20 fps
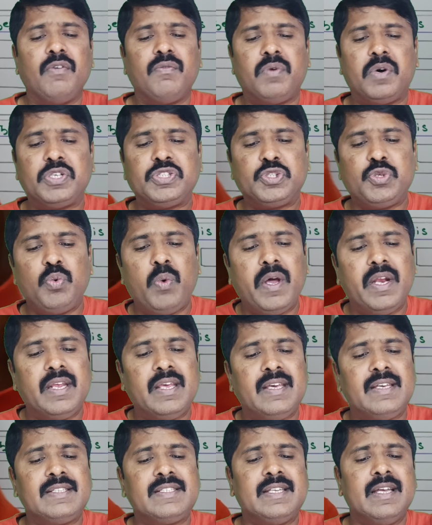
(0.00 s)
First one
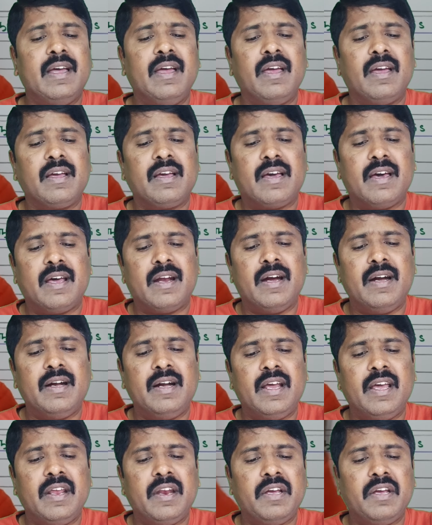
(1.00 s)
is
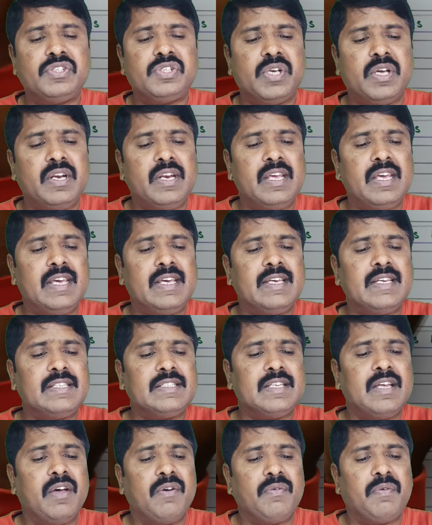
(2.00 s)
current direction
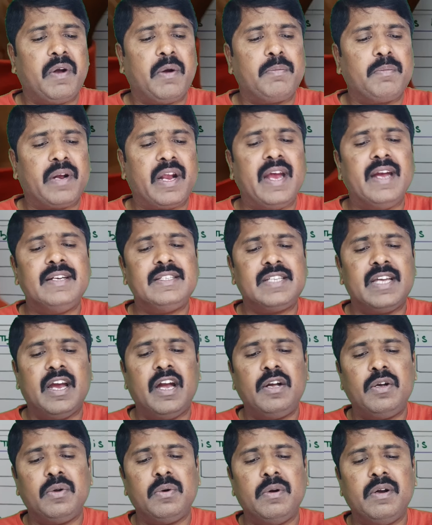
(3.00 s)
is from right
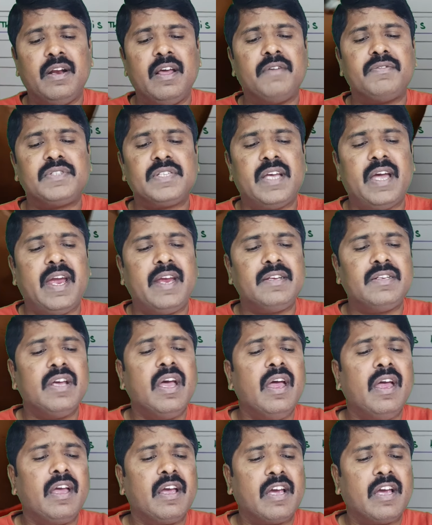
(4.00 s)
side to left side,